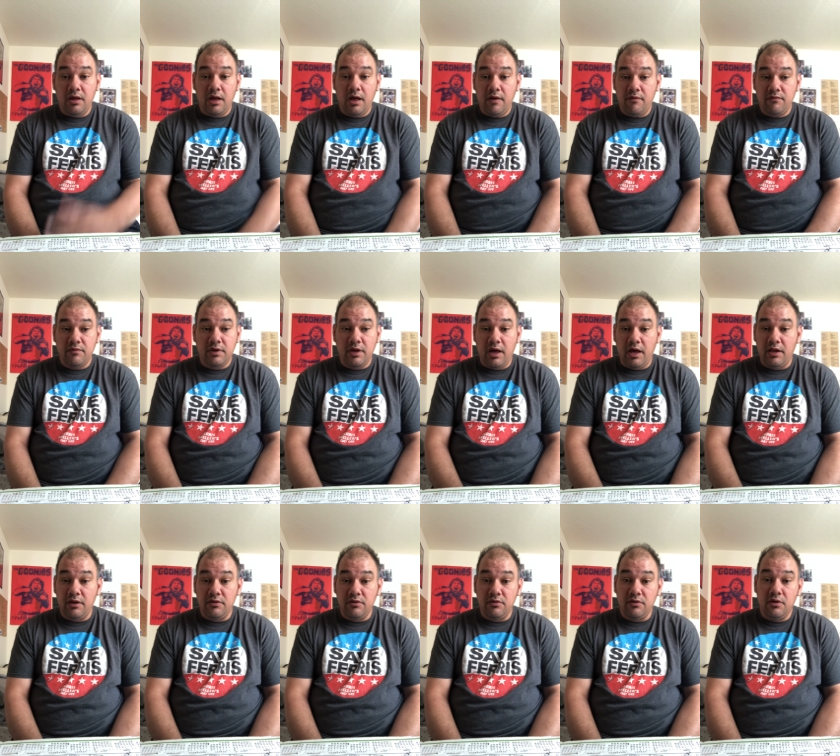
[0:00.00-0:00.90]
I've
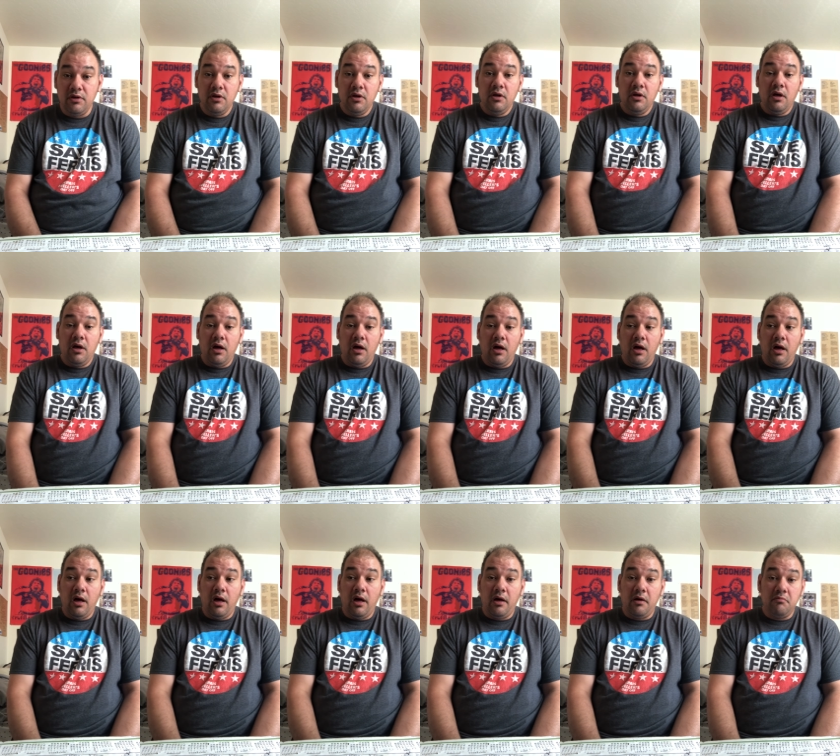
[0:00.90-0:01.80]
gotten,
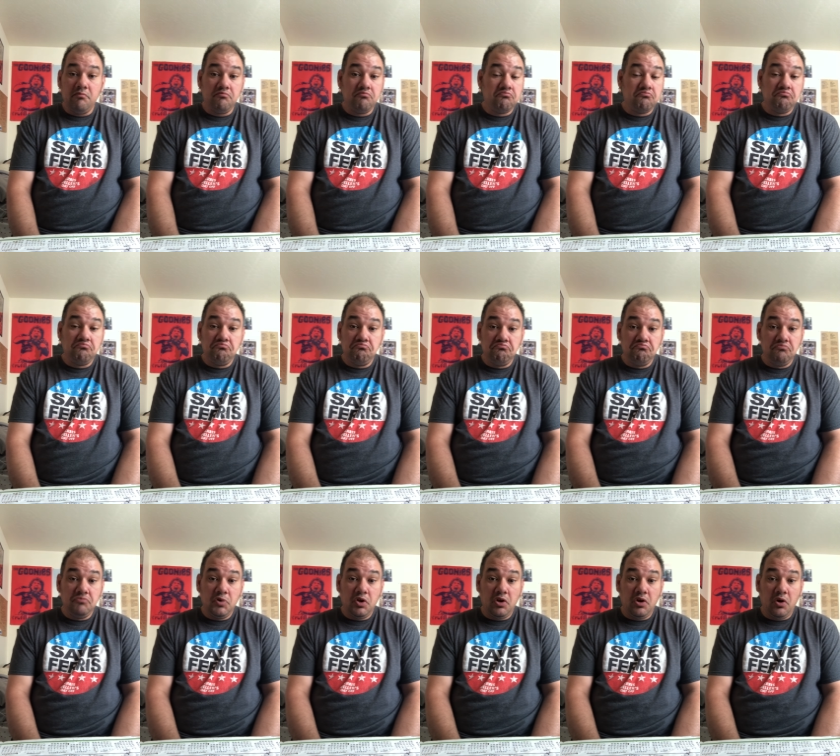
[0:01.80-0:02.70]
uh,
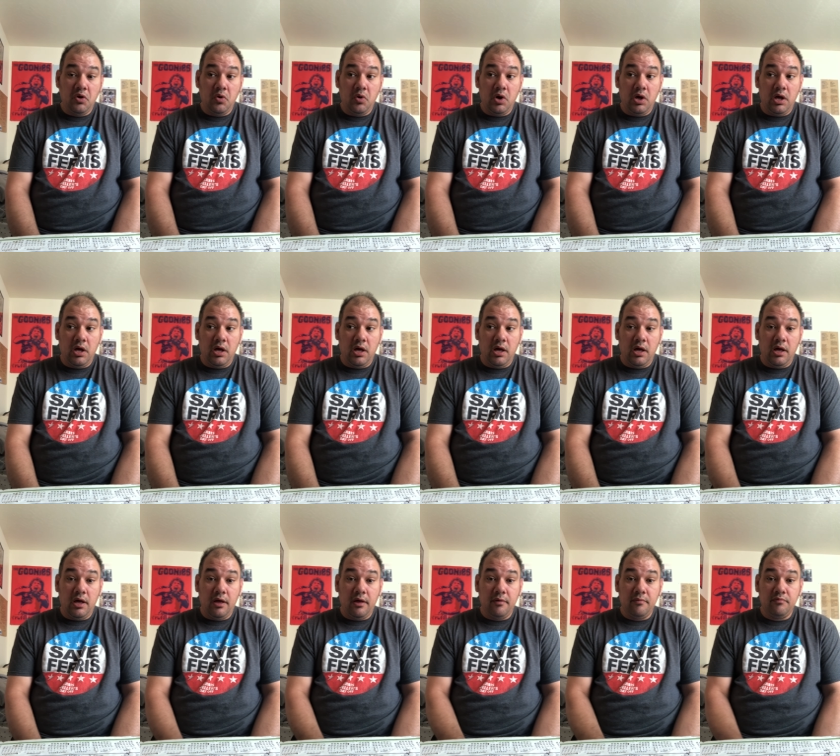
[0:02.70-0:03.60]
you know,
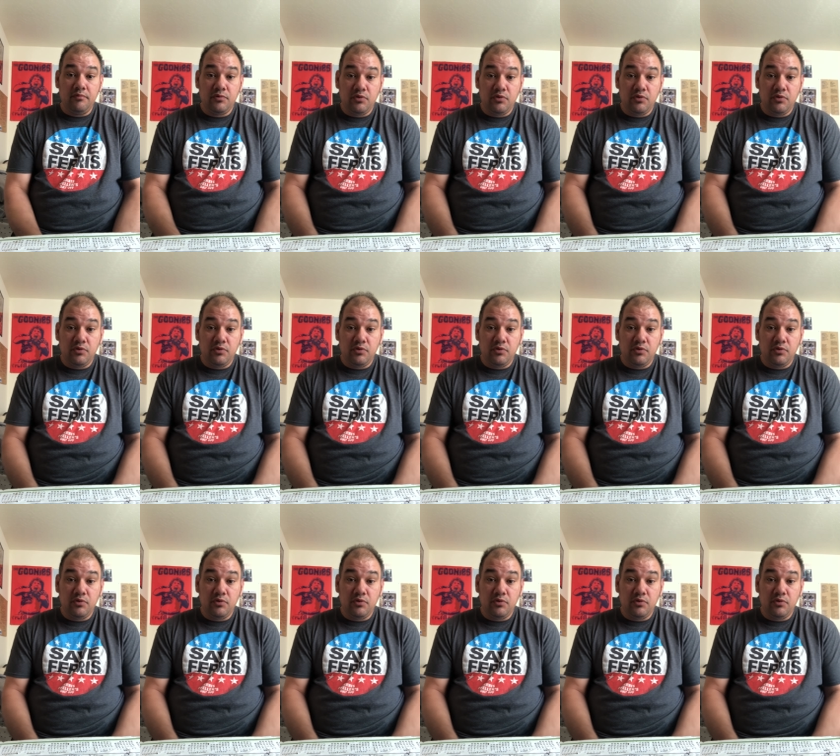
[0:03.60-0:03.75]
uh,